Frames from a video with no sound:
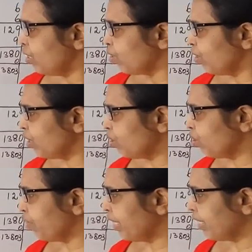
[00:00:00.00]
22
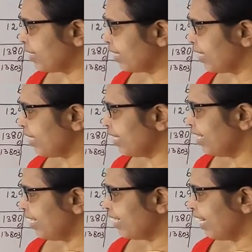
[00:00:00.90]
13
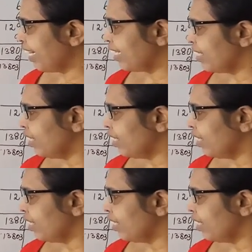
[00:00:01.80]
9,